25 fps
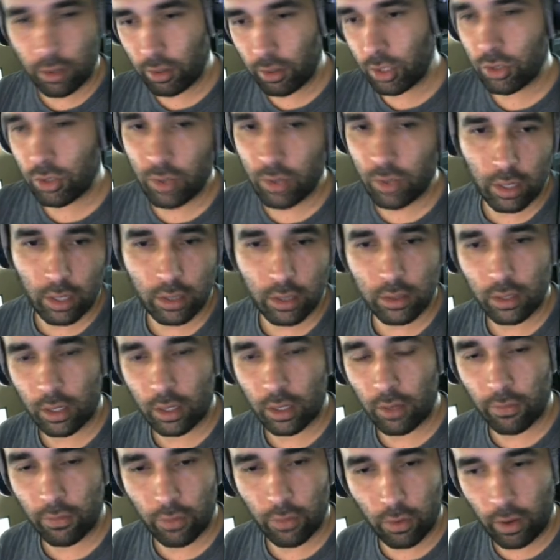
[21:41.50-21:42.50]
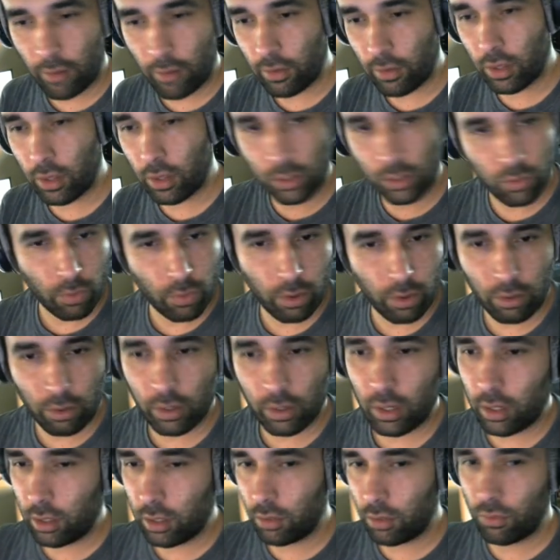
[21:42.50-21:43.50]
trades, if everything's
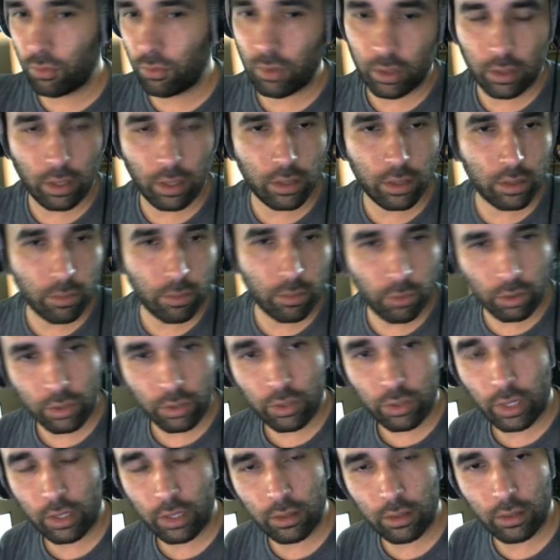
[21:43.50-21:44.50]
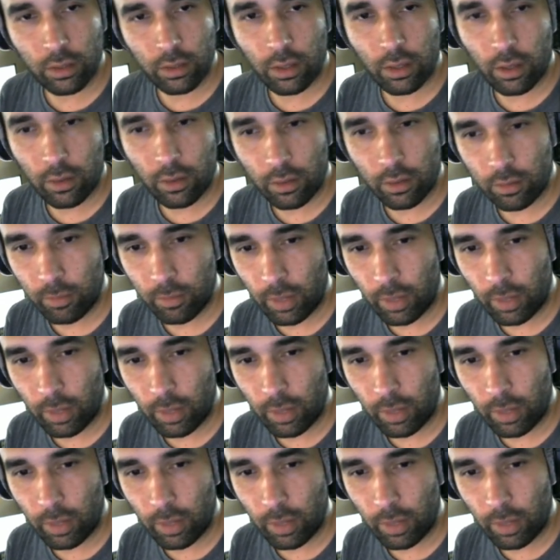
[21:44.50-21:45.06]
working and you want to take some more trades on